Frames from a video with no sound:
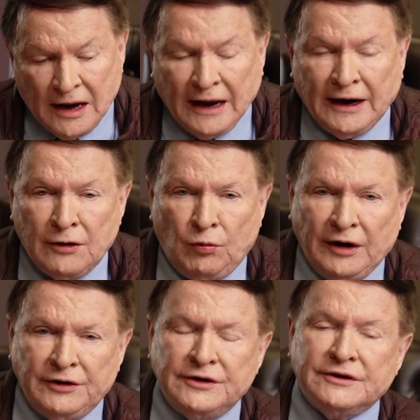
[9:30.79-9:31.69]
And I
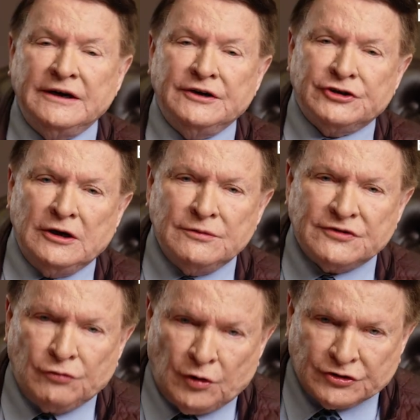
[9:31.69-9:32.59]
wondered, in terms
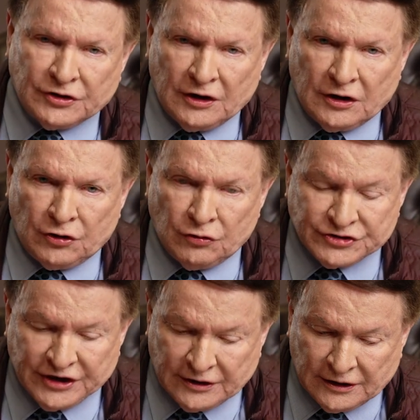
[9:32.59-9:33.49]
of what you
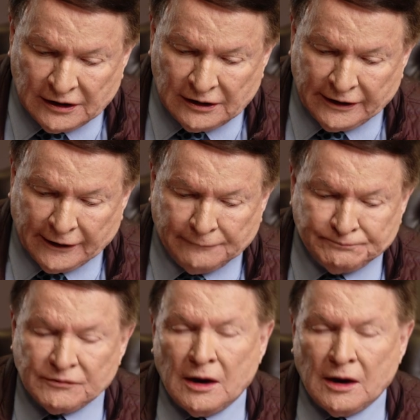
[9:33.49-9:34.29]
said earlier,